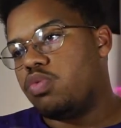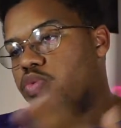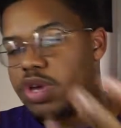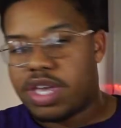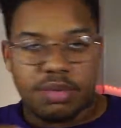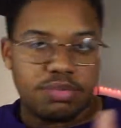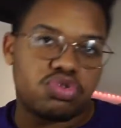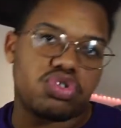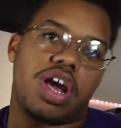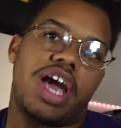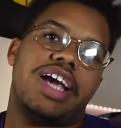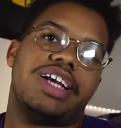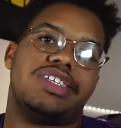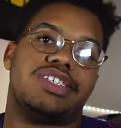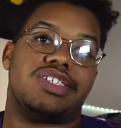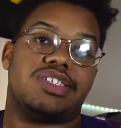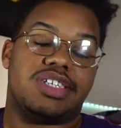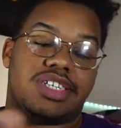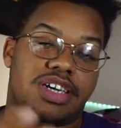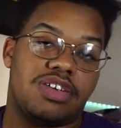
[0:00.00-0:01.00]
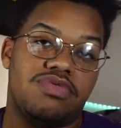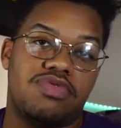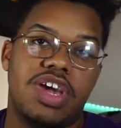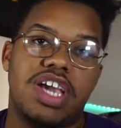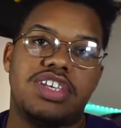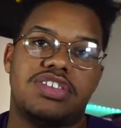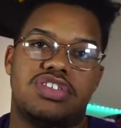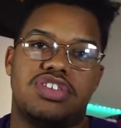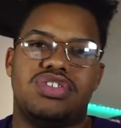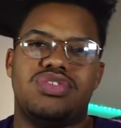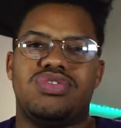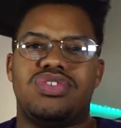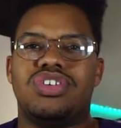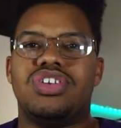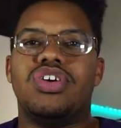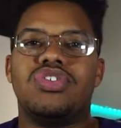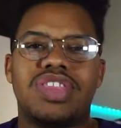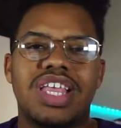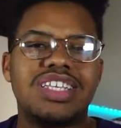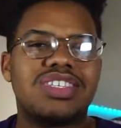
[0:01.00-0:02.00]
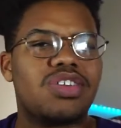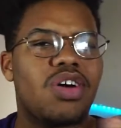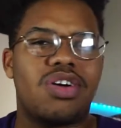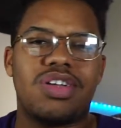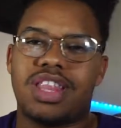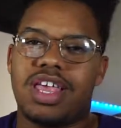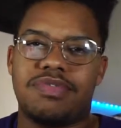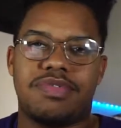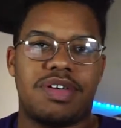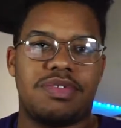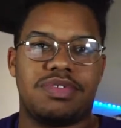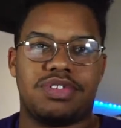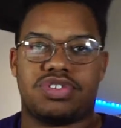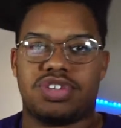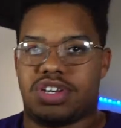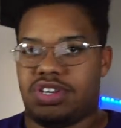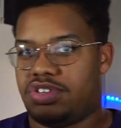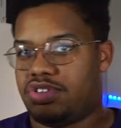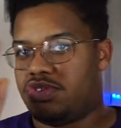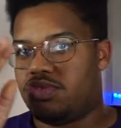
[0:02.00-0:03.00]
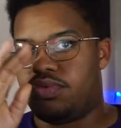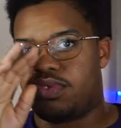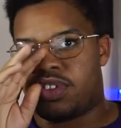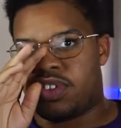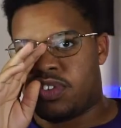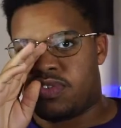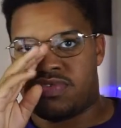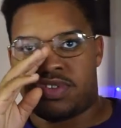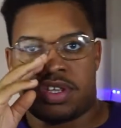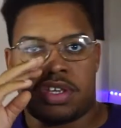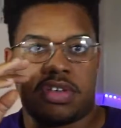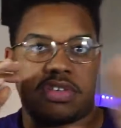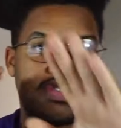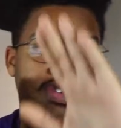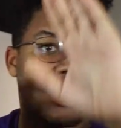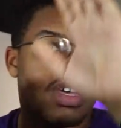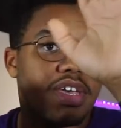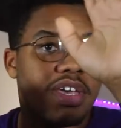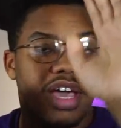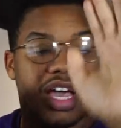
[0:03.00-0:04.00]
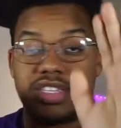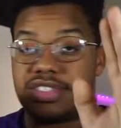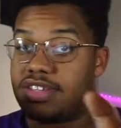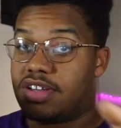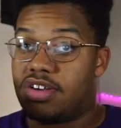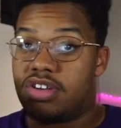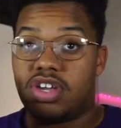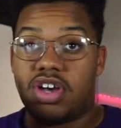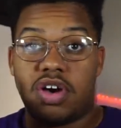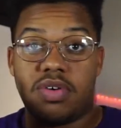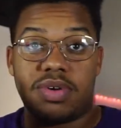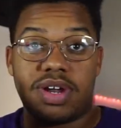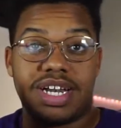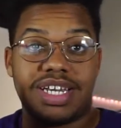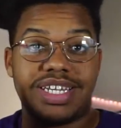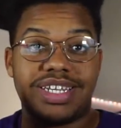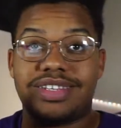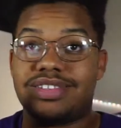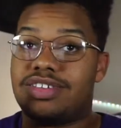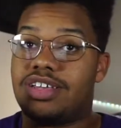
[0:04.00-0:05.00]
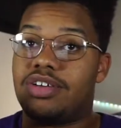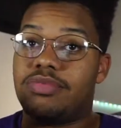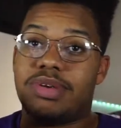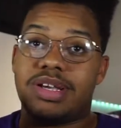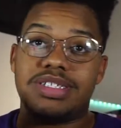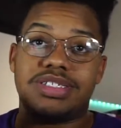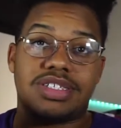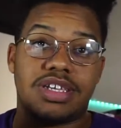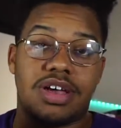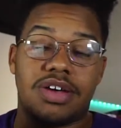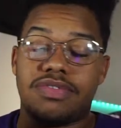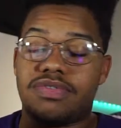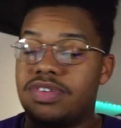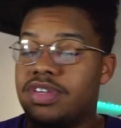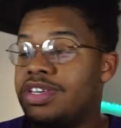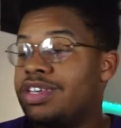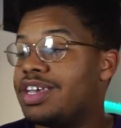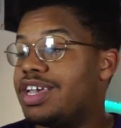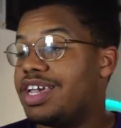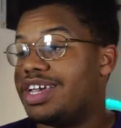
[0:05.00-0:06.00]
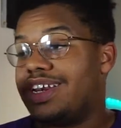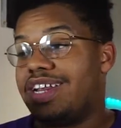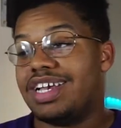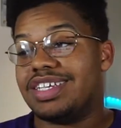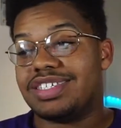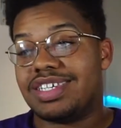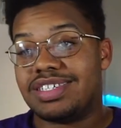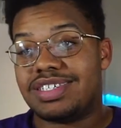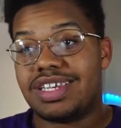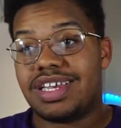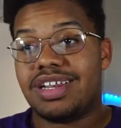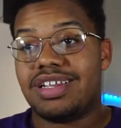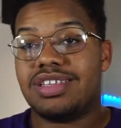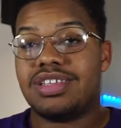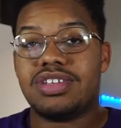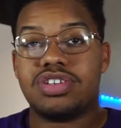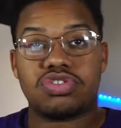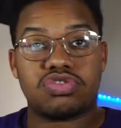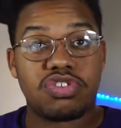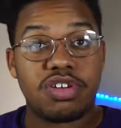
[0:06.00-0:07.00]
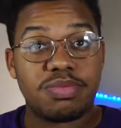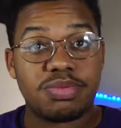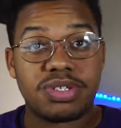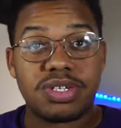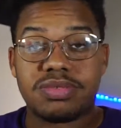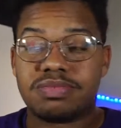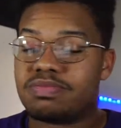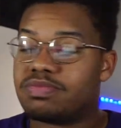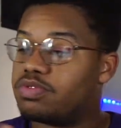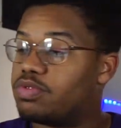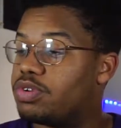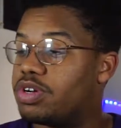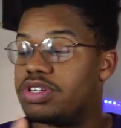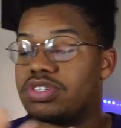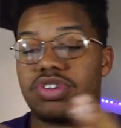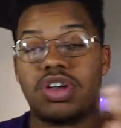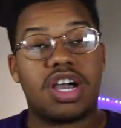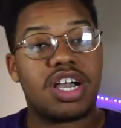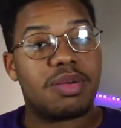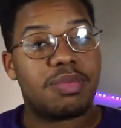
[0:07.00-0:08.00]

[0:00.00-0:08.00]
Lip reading: am trying to convey to you. That's all I've ever tried to do with these videos. I tell y'all what I need to tell myself, and as I said in the description, we're going to talk